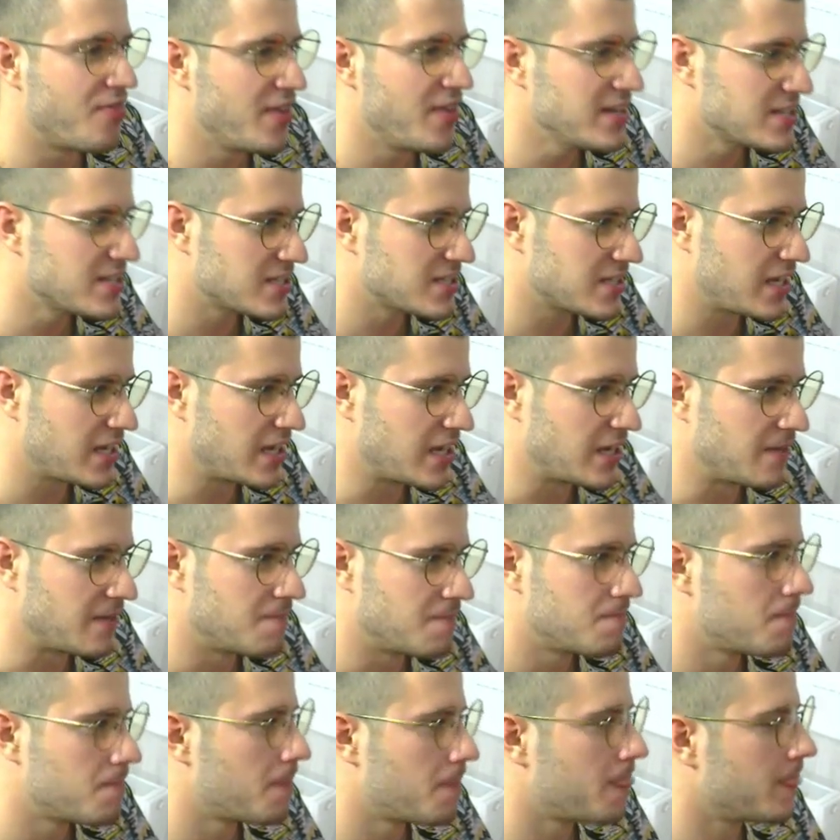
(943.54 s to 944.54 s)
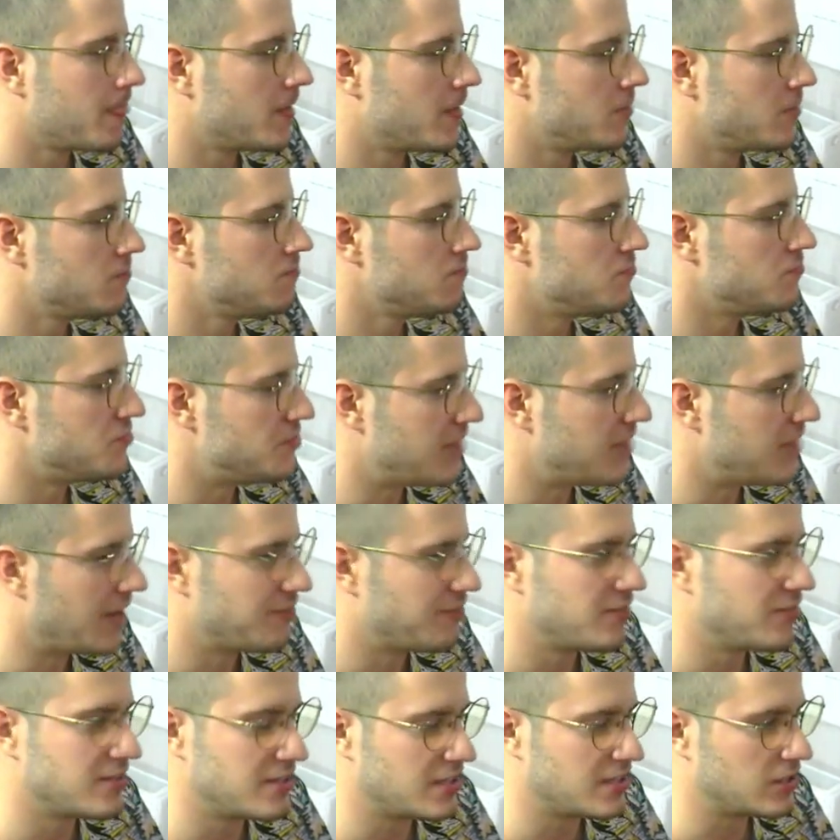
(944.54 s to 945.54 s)
this skin,
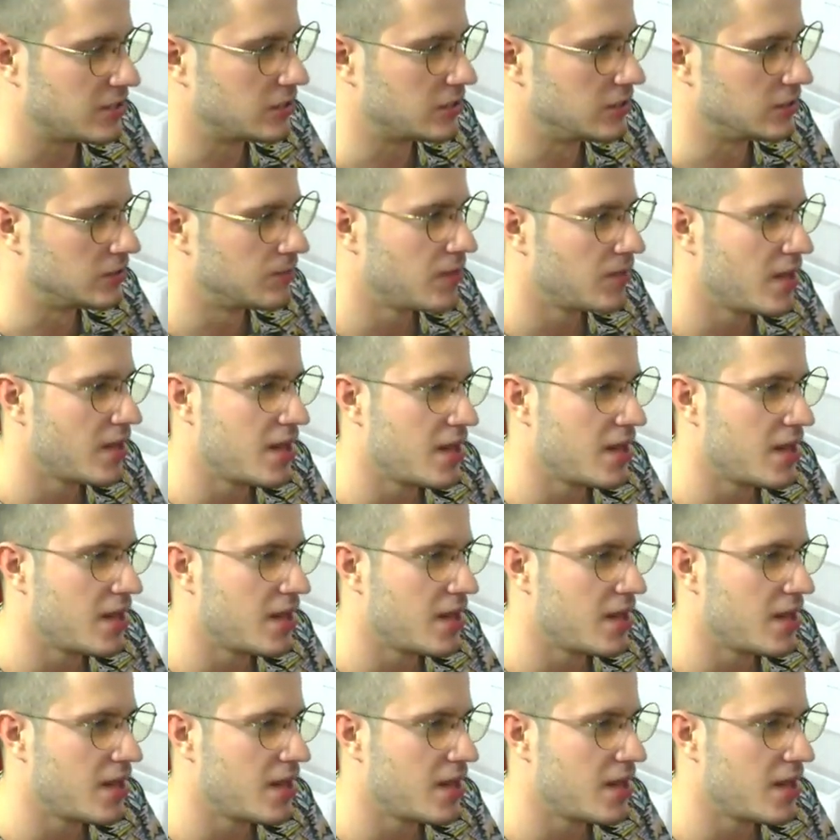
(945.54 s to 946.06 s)
definitely cool.